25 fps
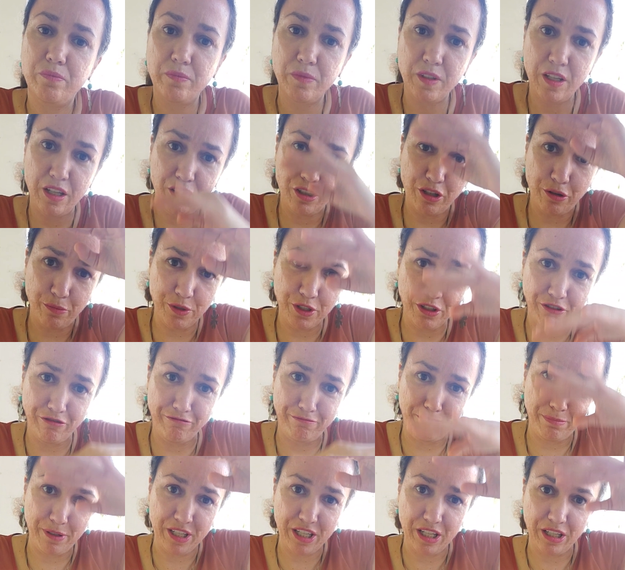in terms
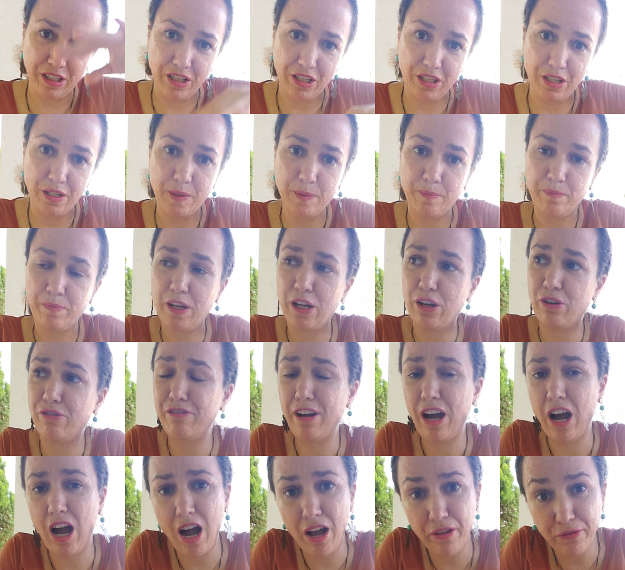of percentages, out of
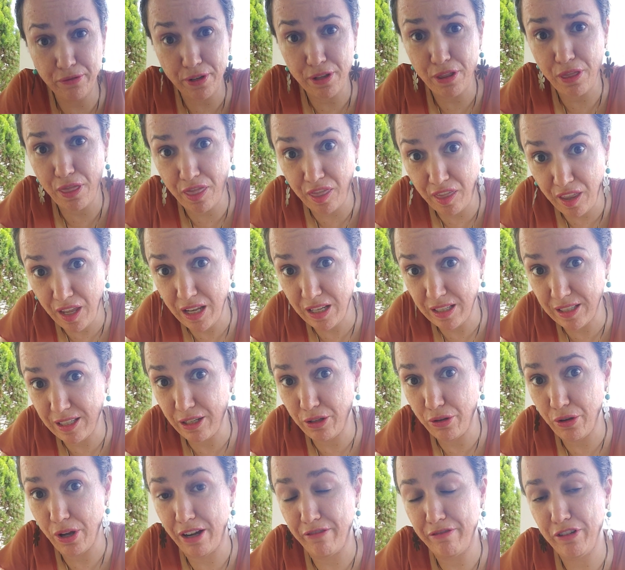100 things
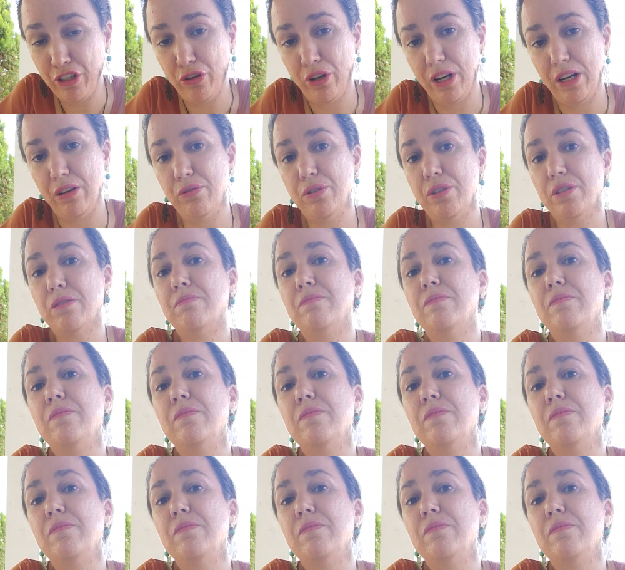that you have in your house,